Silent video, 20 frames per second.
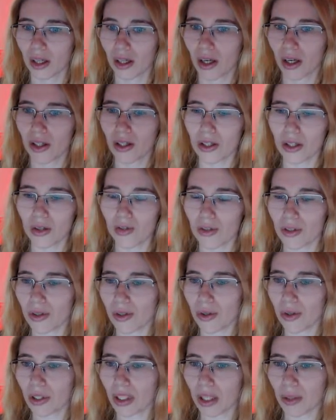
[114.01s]
So if you scroll
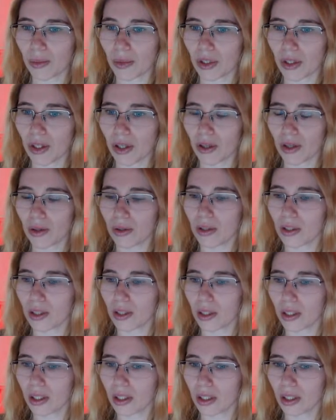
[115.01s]
down below,
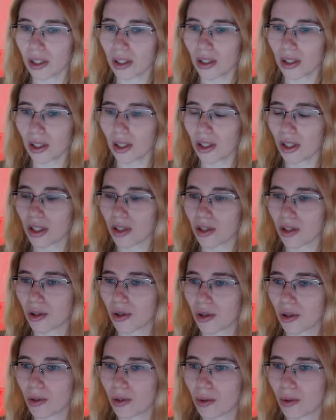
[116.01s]
they show
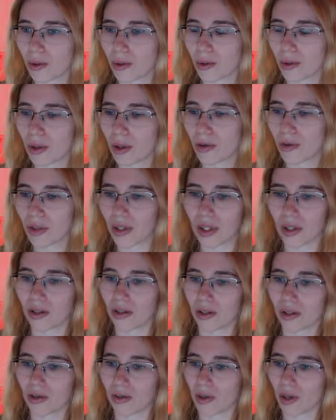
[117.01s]
you videos
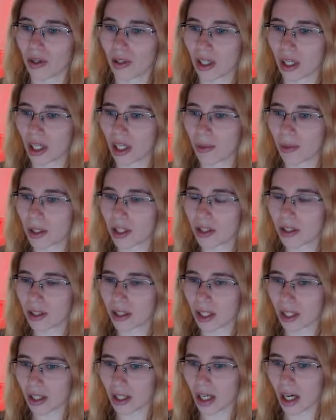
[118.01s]
of all the animations that
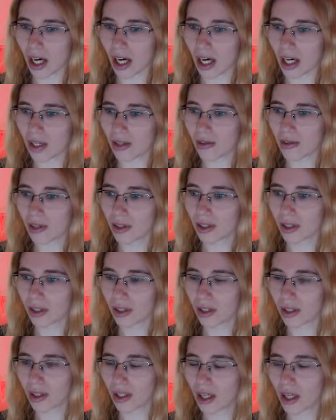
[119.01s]
they have,
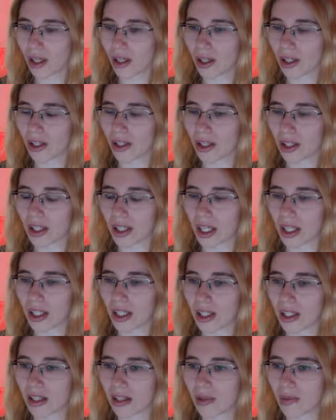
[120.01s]
and you can just take these
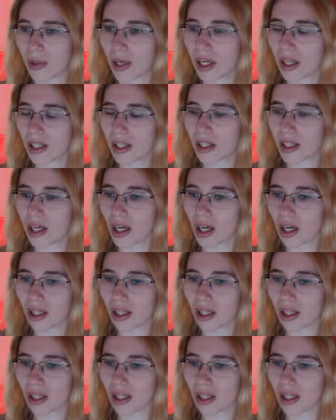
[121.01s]
as base and